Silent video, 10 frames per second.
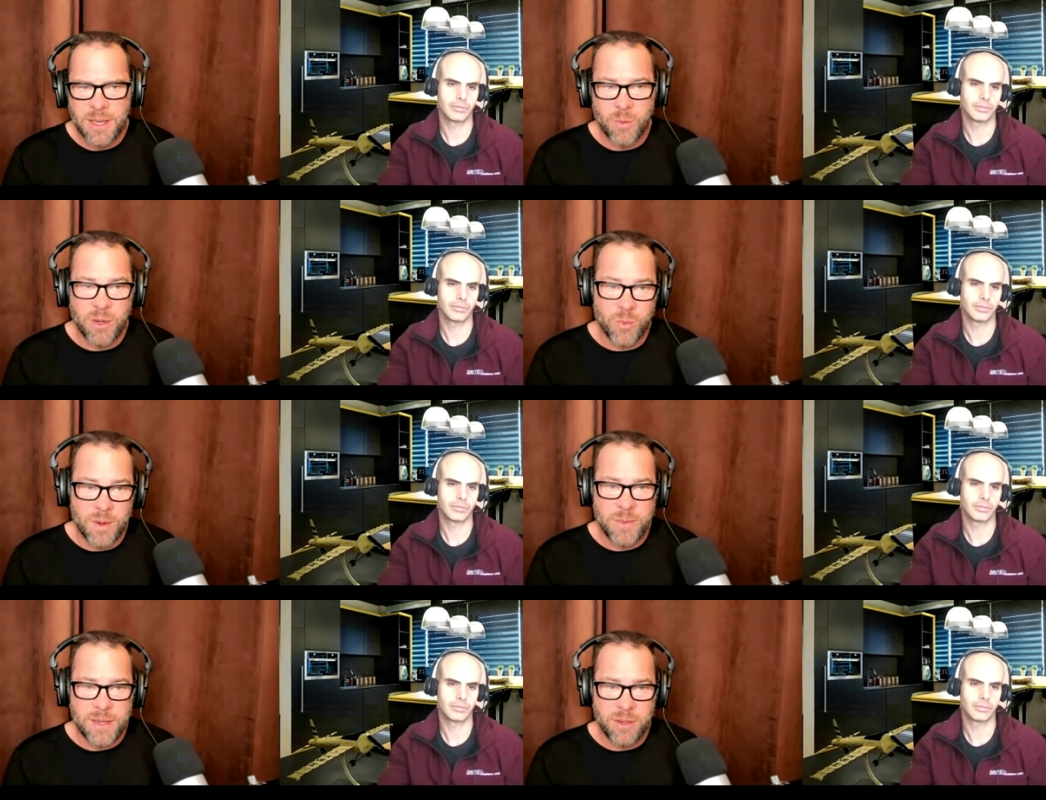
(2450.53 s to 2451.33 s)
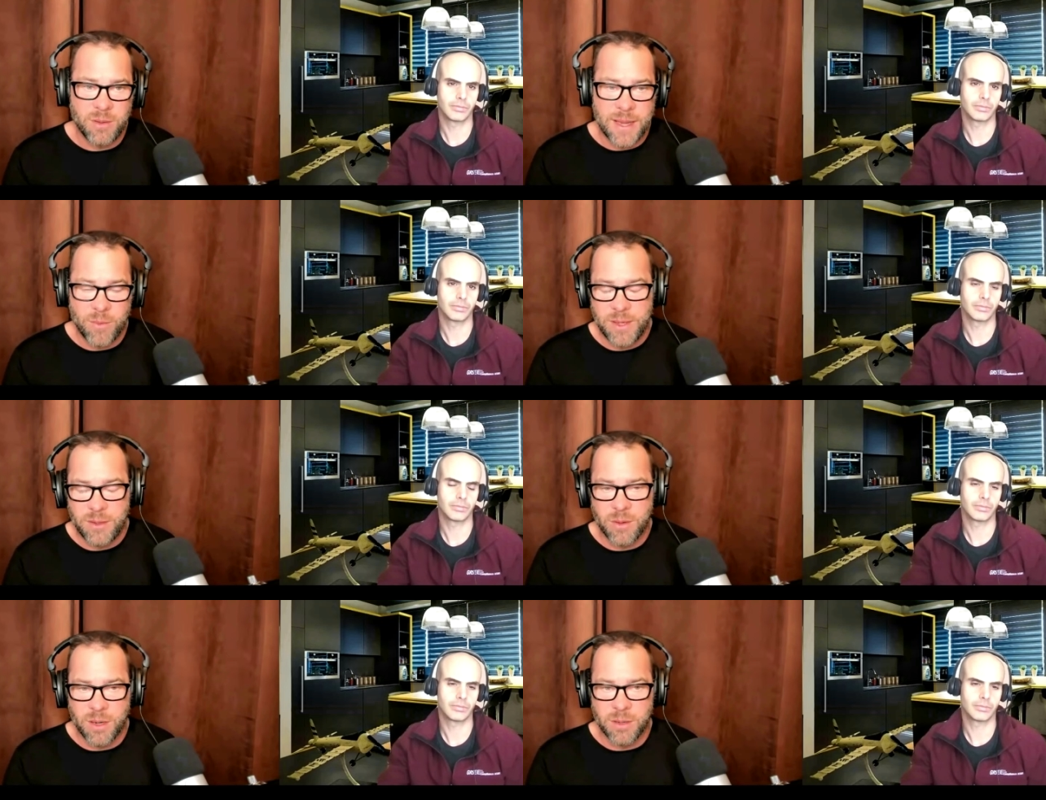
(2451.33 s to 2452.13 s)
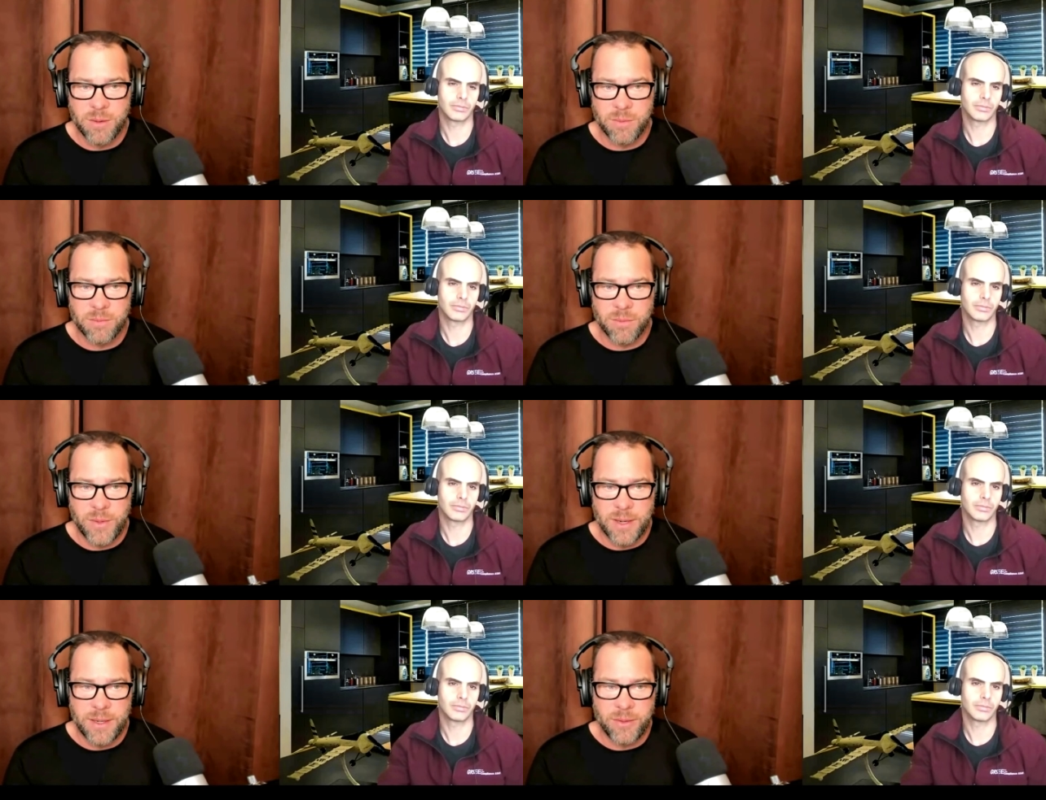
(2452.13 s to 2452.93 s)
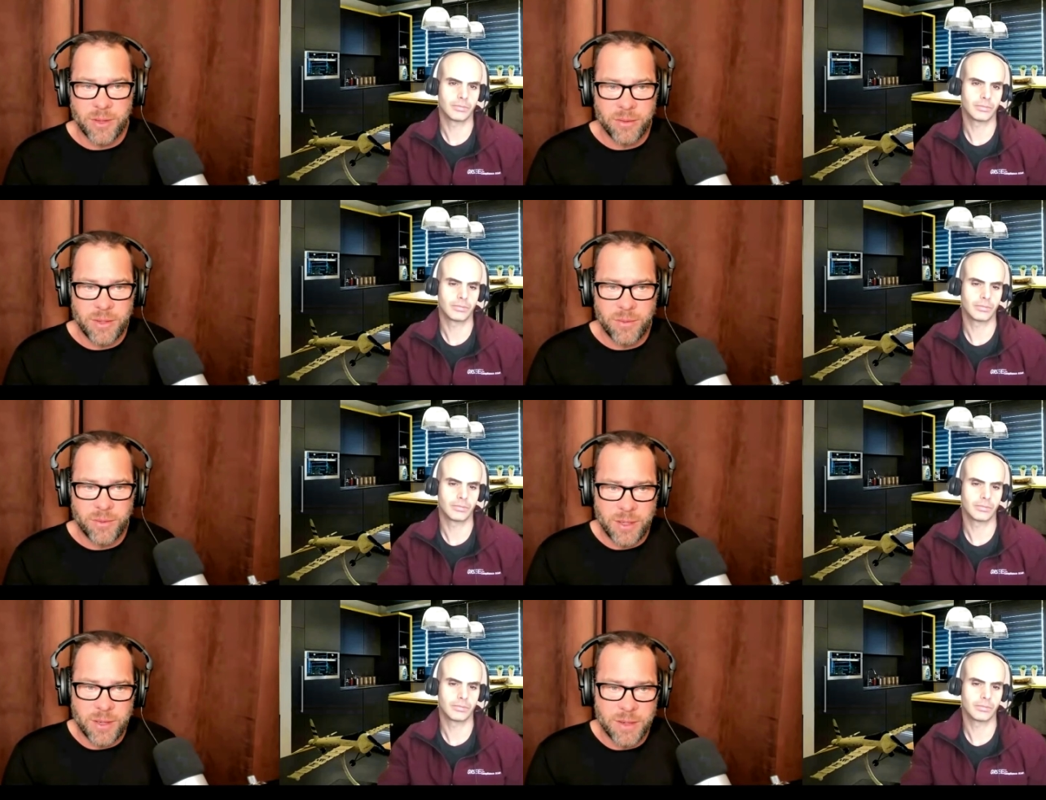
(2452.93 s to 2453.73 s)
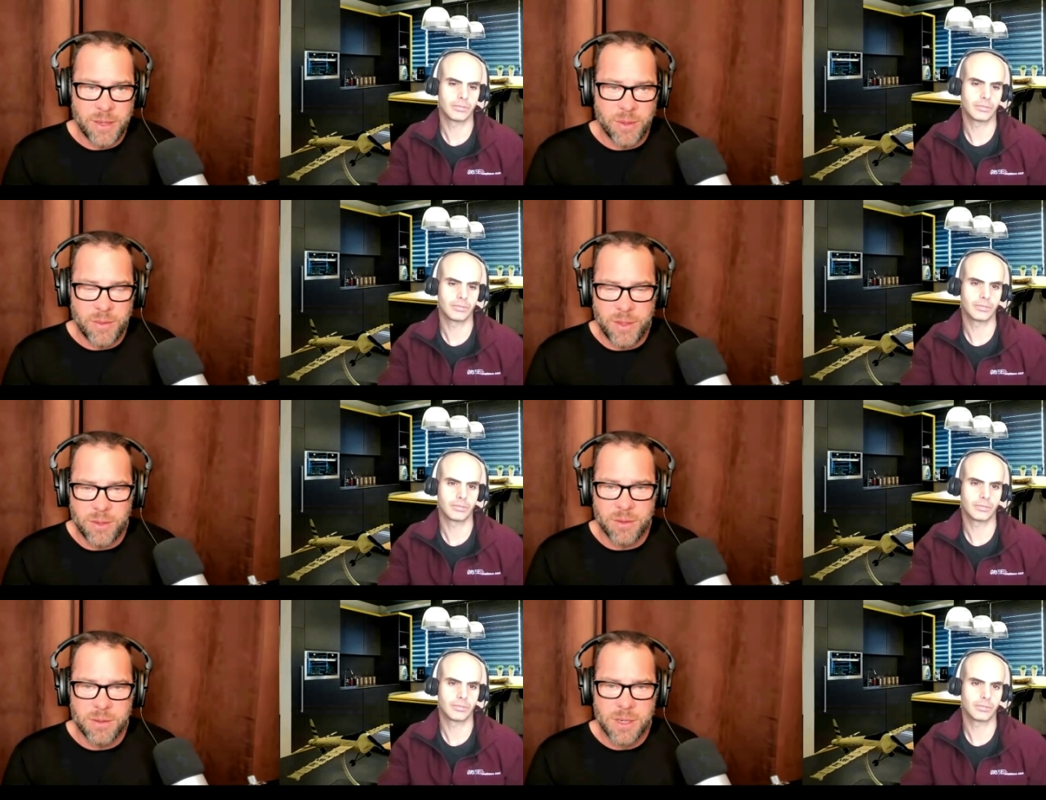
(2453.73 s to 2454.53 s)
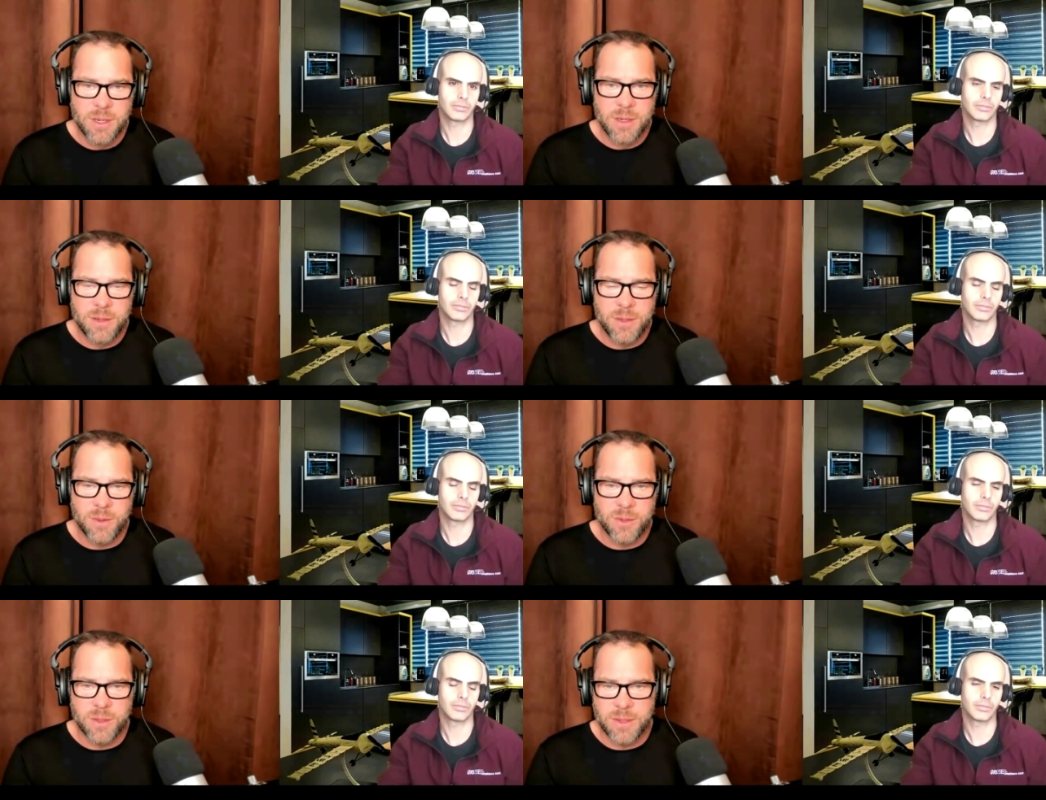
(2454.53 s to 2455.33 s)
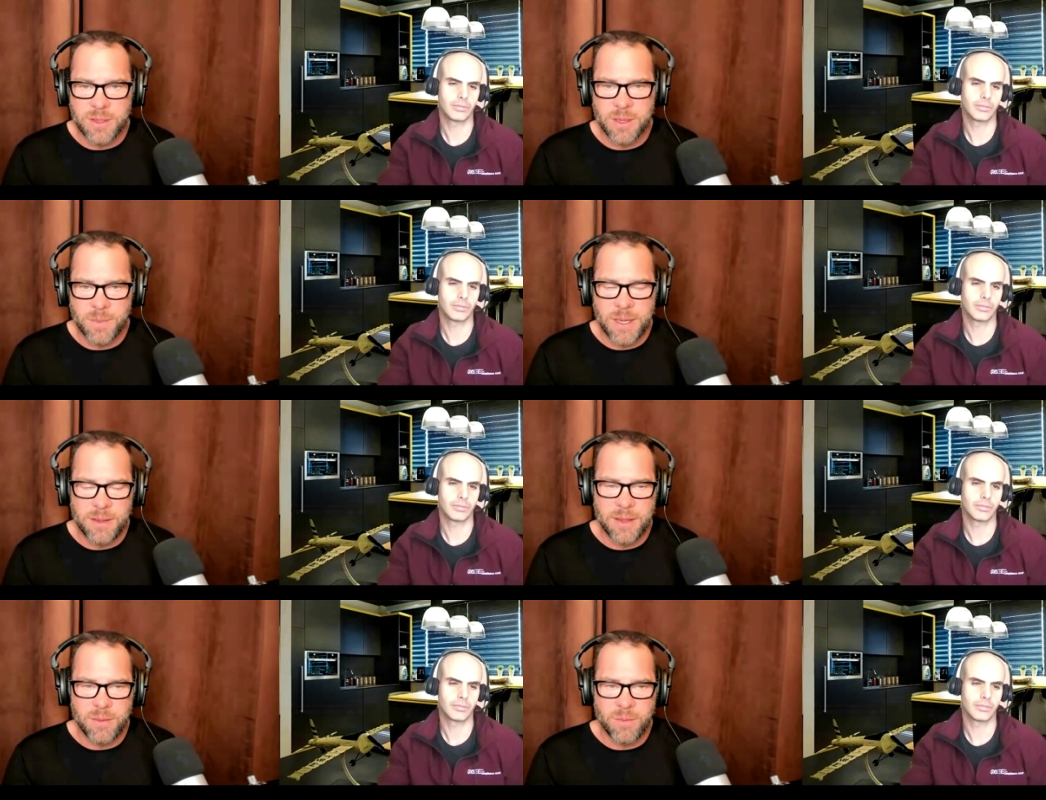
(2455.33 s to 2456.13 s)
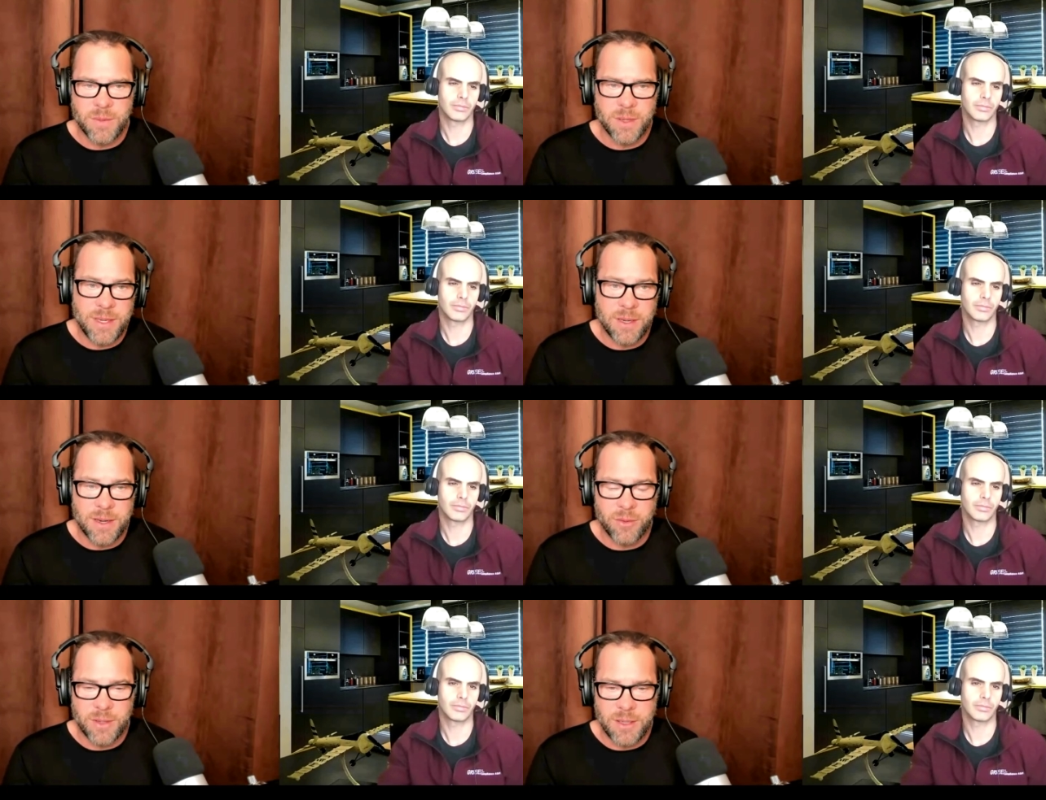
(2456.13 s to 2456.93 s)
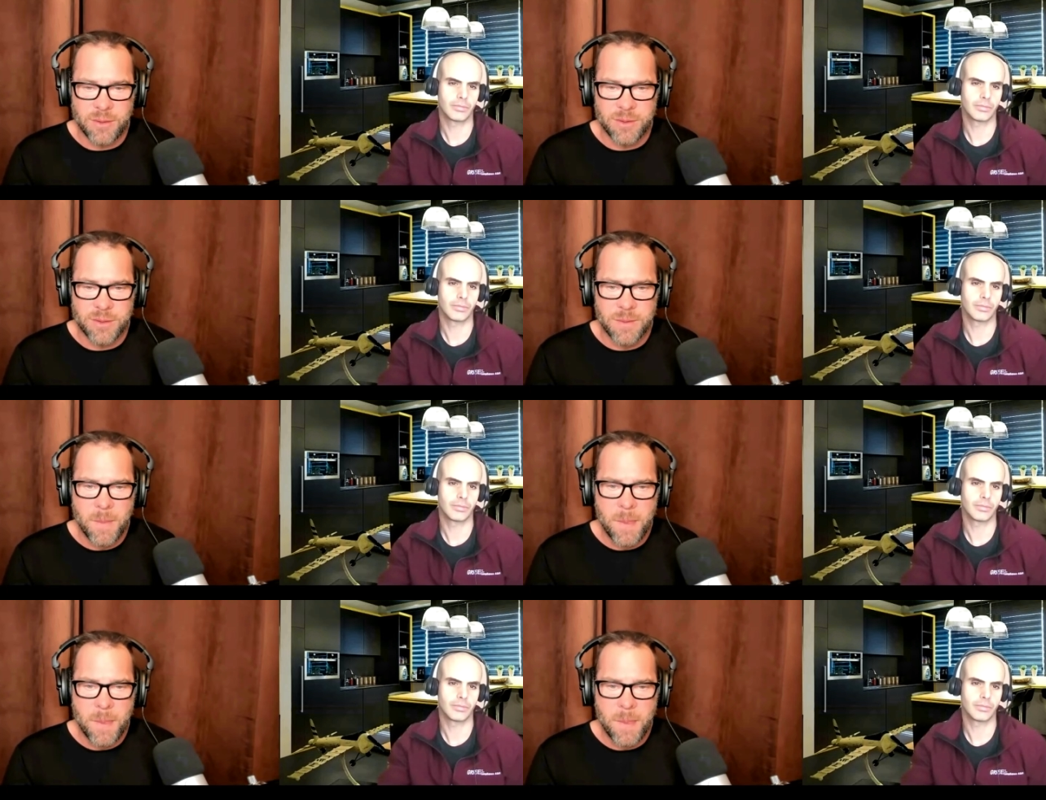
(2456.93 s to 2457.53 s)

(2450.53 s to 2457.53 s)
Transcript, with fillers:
Speaker 1: in which when we do that, we do our own very exhaustive security review to ensure it's something that that we can actually use.